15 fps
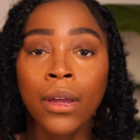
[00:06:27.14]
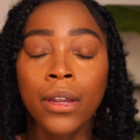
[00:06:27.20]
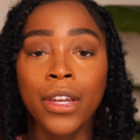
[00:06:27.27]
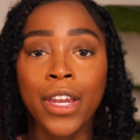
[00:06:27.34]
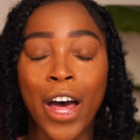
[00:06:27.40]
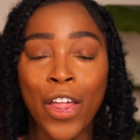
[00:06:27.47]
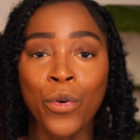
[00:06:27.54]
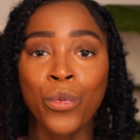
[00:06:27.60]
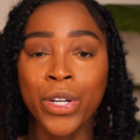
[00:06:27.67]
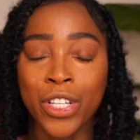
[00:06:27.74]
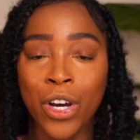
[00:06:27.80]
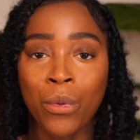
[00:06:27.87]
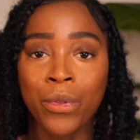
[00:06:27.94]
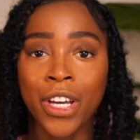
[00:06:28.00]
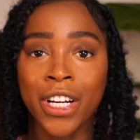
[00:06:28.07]
Now that we're
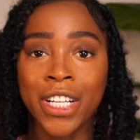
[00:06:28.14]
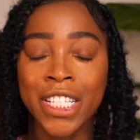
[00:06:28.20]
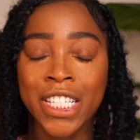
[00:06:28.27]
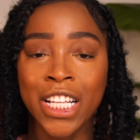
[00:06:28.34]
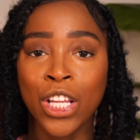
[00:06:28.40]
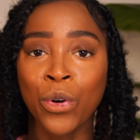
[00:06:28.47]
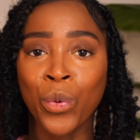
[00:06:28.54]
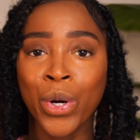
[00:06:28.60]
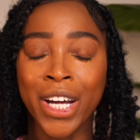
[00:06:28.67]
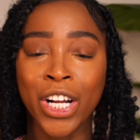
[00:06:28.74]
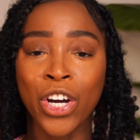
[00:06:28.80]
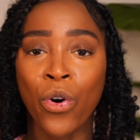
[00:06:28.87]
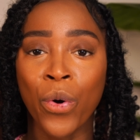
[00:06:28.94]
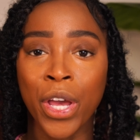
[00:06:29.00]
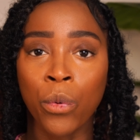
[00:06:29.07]
done with our concealer, we're going to
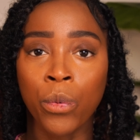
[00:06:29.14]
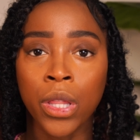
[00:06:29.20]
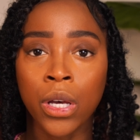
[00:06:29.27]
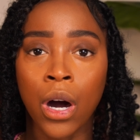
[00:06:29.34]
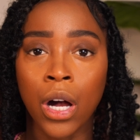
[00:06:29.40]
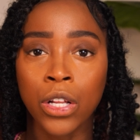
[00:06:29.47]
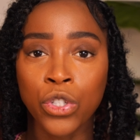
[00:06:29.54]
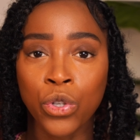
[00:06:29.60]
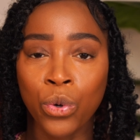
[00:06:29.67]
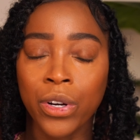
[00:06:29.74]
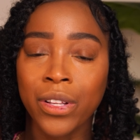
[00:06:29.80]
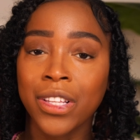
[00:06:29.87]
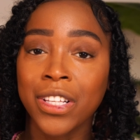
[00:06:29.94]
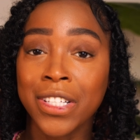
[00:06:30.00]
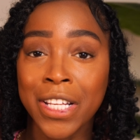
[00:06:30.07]
go in with contour.
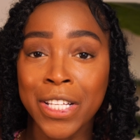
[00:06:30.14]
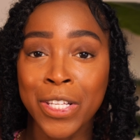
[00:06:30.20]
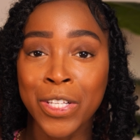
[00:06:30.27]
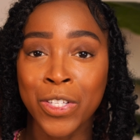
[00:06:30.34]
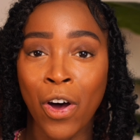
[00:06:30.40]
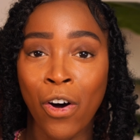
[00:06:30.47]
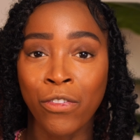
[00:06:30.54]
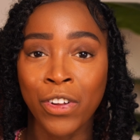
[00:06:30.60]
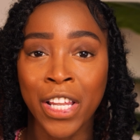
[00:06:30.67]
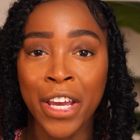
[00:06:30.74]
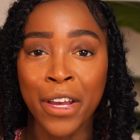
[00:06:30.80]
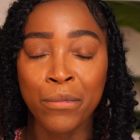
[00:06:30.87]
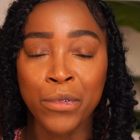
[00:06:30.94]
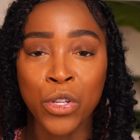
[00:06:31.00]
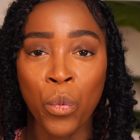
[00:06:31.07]
This is a soft
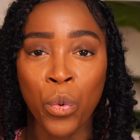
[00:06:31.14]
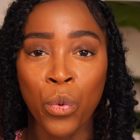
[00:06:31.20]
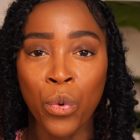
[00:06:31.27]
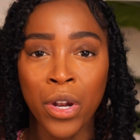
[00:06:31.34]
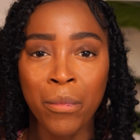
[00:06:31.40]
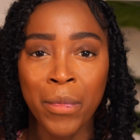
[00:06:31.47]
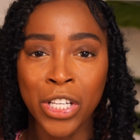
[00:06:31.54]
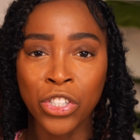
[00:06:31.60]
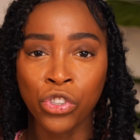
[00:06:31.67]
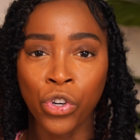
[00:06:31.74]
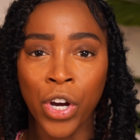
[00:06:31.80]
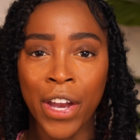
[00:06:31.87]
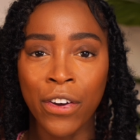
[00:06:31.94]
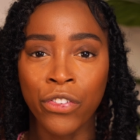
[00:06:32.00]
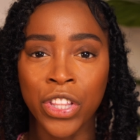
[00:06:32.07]
glam, so we want to make sure
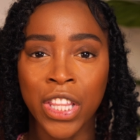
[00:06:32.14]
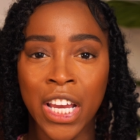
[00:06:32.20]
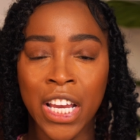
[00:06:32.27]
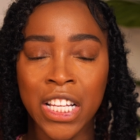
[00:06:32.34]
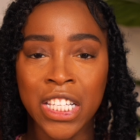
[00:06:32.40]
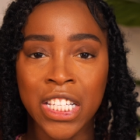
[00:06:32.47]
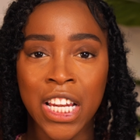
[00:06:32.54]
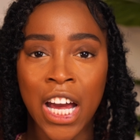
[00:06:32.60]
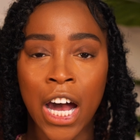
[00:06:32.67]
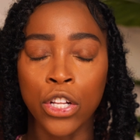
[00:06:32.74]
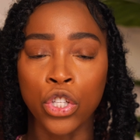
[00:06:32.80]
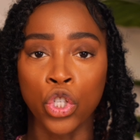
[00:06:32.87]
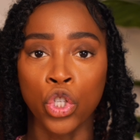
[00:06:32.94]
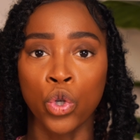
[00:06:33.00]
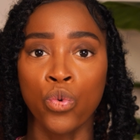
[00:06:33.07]
everything is
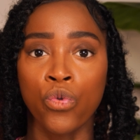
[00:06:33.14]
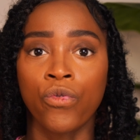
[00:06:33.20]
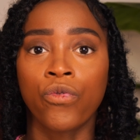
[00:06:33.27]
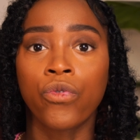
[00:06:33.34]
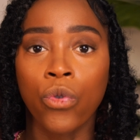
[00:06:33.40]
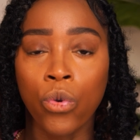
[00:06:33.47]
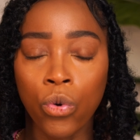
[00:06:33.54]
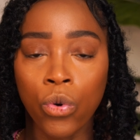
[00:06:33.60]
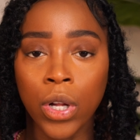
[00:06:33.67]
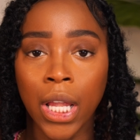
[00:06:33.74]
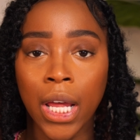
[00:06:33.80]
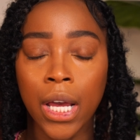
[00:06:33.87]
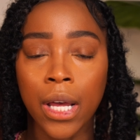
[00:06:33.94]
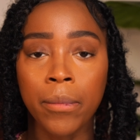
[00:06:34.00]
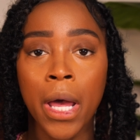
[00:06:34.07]
not too full
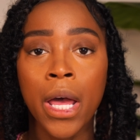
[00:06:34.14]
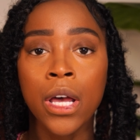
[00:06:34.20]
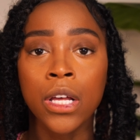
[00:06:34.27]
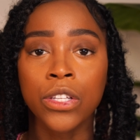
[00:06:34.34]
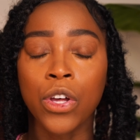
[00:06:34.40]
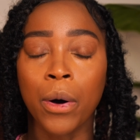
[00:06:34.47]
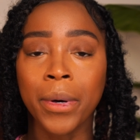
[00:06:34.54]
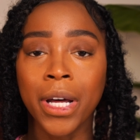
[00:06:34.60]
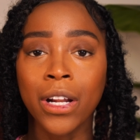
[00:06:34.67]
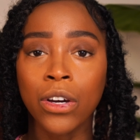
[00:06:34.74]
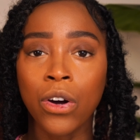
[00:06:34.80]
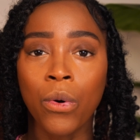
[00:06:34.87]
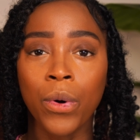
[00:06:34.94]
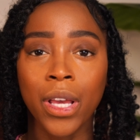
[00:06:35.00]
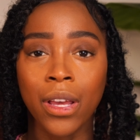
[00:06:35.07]
glam. So I'm going to
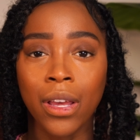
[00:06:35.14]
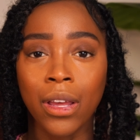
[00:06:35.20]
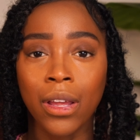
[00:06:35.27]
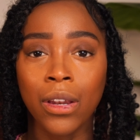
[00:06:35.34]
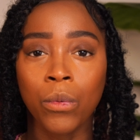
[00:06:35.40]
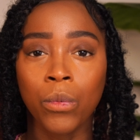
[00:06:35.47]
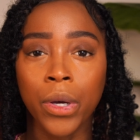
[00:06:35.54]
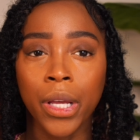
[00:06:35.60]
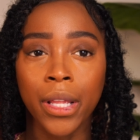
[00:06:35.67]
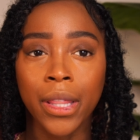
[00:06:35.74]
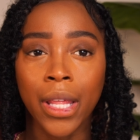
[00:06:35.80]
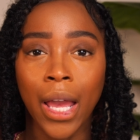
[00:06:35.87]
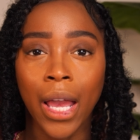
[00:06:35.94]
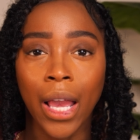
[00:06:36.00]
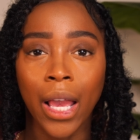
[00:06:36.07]
go in
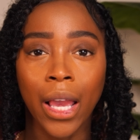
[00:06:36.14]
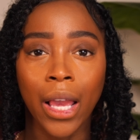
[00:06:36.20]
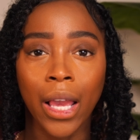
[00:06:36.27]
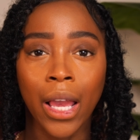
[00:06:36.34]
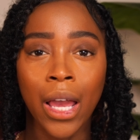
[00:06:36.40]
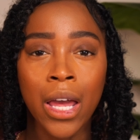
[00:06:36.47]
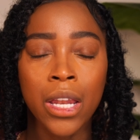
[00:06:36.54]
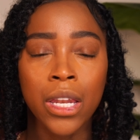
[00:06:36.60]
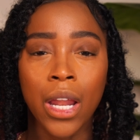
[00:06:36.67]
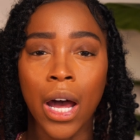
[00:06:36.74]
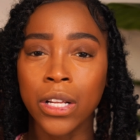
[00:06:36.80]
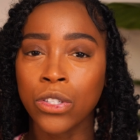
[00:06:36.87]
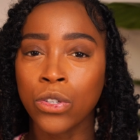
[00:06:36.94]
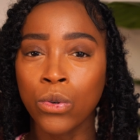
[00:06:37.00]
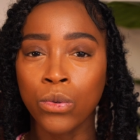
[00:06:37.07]
with a
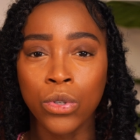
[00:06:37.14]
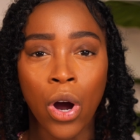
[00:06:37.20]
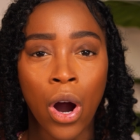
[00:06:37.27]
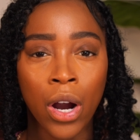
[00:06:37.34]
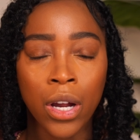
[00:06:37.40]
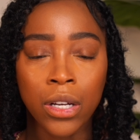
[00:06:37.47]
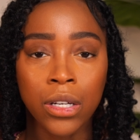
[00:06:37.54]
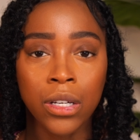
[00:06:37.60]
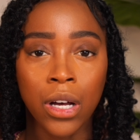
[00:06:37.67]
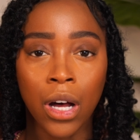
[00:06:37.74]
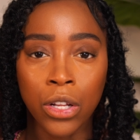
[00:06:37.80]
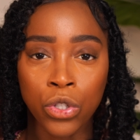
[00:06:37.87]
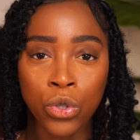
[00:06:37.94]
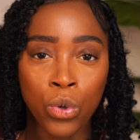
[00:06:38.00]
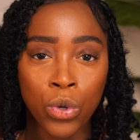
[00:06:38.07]
not so dark
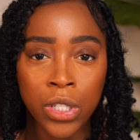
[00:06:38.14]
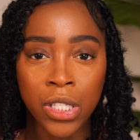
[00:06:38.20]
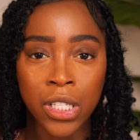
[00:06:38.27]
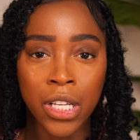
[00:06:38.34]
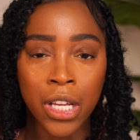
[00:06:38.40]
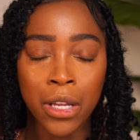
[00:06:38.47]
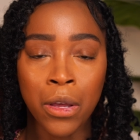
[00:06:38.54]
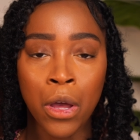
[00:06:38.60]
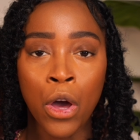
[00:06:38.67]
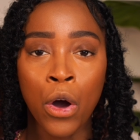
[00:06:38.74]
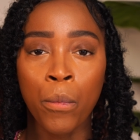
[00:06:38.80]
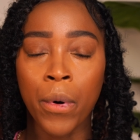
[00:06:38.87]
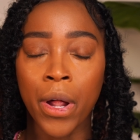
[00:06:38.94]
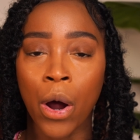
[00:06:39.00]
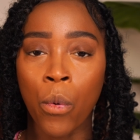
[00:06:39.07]
contour stick,
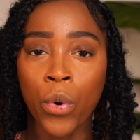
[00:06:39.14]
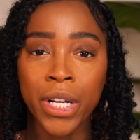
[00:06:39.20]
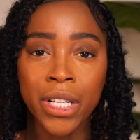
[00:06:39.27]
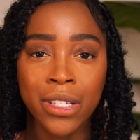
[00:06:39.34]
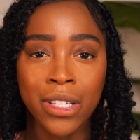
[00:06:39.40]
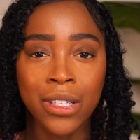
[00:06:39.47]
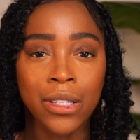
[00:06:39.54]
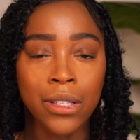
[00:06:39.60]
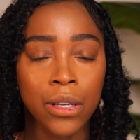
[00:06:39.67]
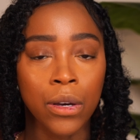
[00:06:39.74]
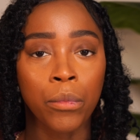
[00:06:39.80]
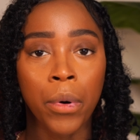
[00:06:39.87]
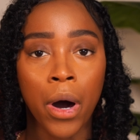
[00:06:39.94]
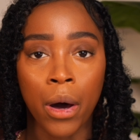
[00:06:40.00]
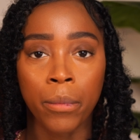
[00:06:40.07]
but I want it to still
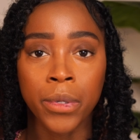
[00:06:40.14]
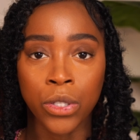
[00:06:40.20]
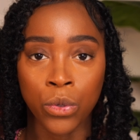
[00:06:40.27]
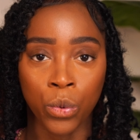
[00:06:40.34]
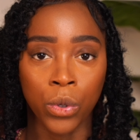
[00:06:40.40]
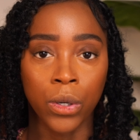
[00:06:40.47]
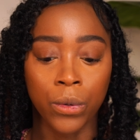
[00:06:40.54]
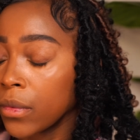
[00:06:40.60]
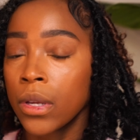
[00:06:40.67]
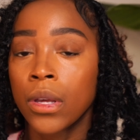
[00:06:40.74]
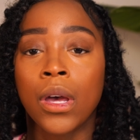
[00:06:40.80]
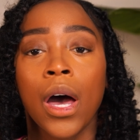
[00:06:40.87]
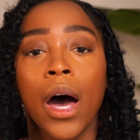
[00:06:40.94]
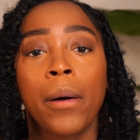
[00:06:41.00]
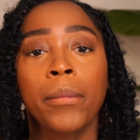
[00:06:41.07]
pop as well.
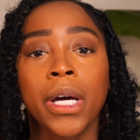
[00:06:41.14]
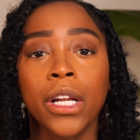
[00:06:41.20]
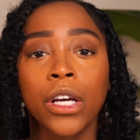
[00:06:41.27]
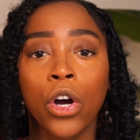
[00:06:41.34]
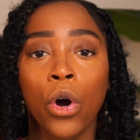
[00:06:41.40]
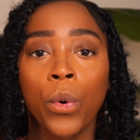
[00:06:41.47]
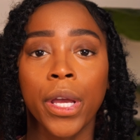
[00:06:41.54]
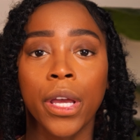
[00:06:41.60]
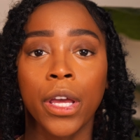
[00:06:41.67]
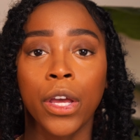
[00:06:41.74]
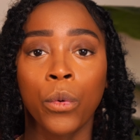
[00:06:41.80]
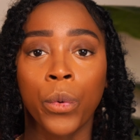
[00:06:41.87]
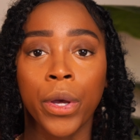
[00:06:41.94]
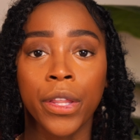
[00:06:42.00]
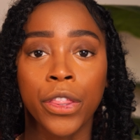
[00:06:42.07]
I'm going to go
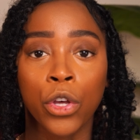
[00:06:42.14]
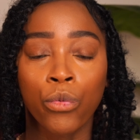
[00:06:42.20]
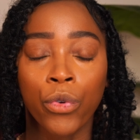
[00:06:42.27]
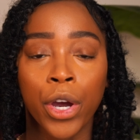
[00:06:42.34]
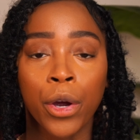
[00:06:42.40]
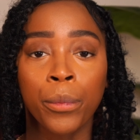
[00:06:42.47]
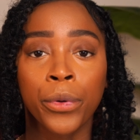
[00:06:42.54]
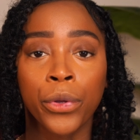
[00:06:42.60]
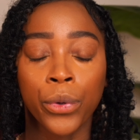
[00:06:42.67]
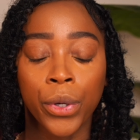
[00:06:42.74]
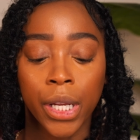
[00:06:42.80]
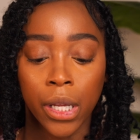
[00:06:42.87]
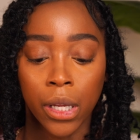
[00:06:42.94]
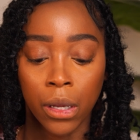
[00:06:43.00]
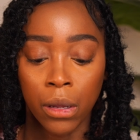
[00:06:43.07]
in with the Rare
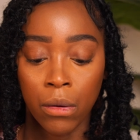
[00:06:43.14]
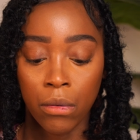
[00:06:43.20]
Beauty